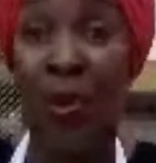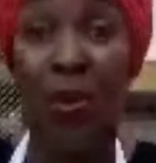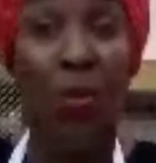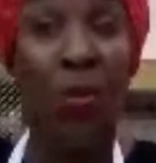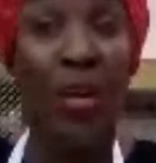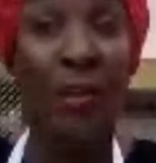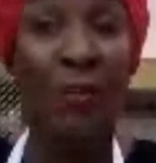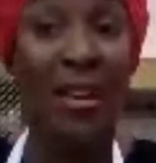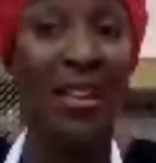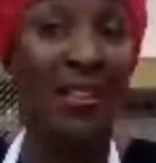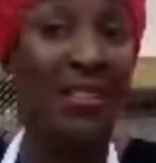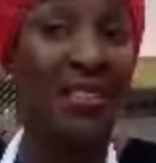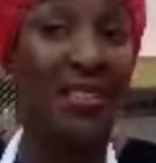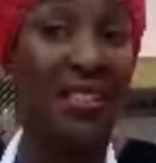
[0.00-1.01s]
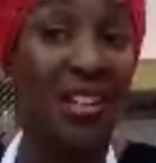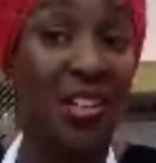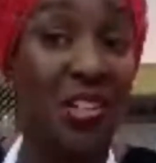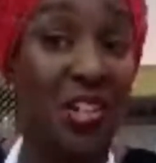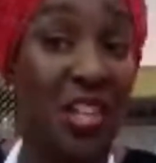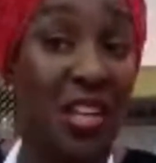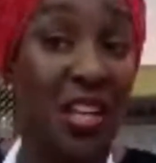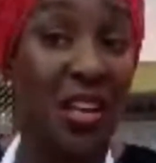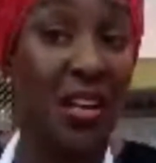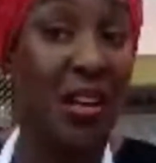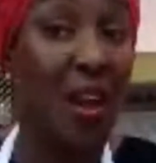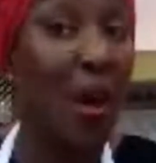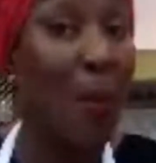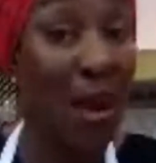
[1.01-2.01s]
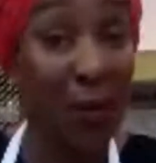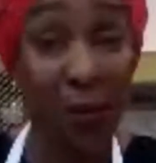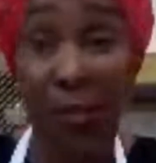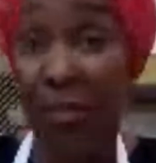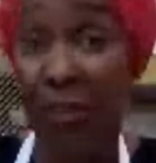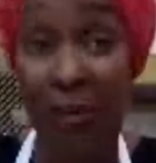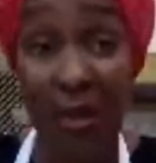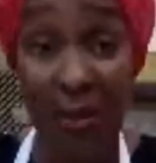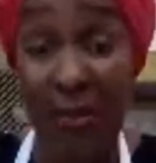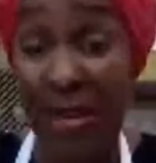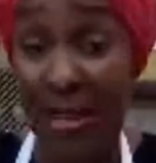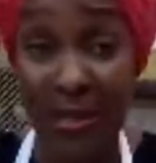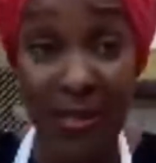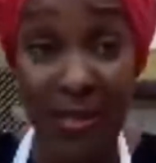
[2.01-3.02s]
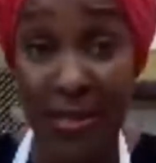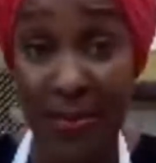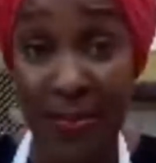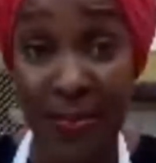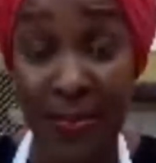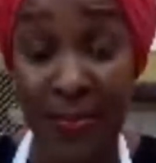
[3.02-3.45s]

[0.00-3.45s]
We made this dish in about 30 minutes.